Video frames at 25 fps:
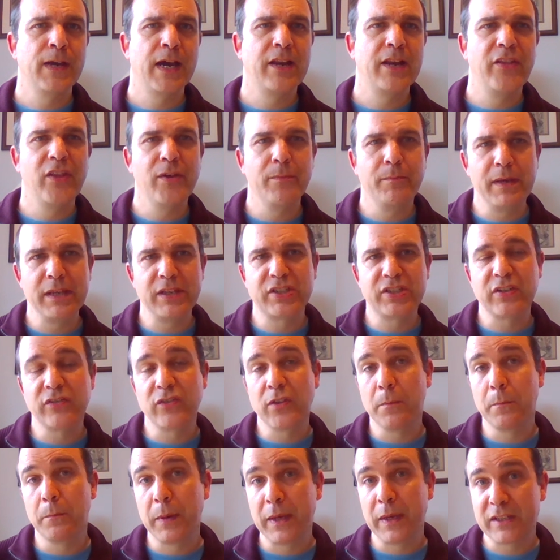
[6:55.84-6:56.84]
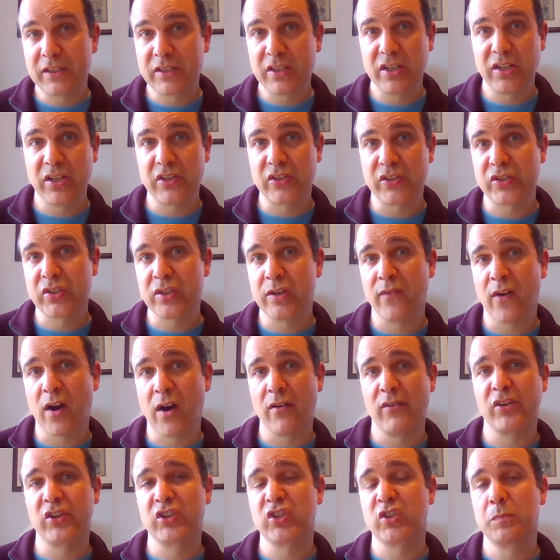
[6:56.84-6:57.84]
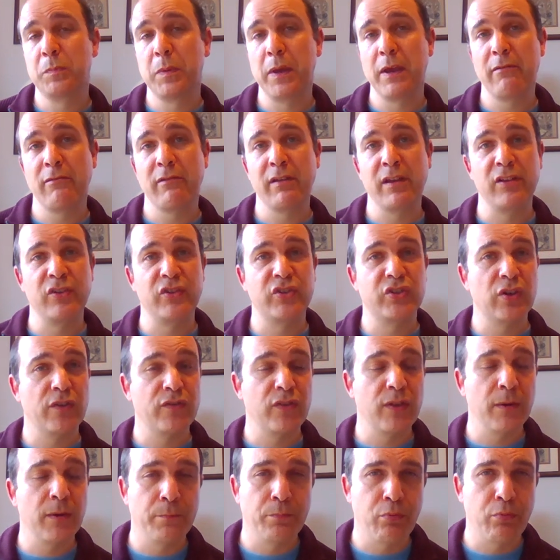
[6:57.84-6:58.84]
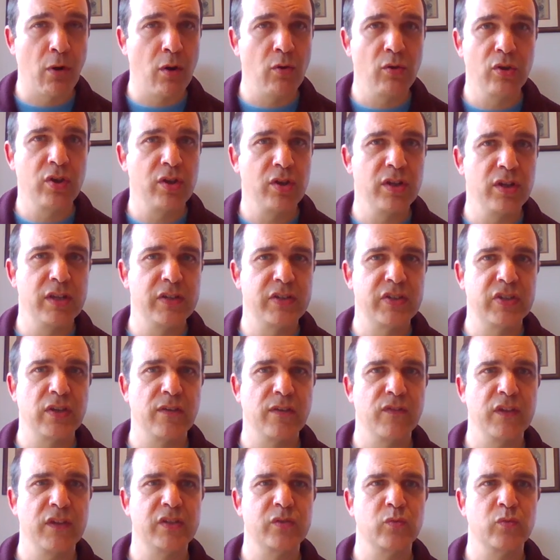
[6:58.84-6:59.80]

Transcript: And in the midst of the bitterness of our experience of the brokenness of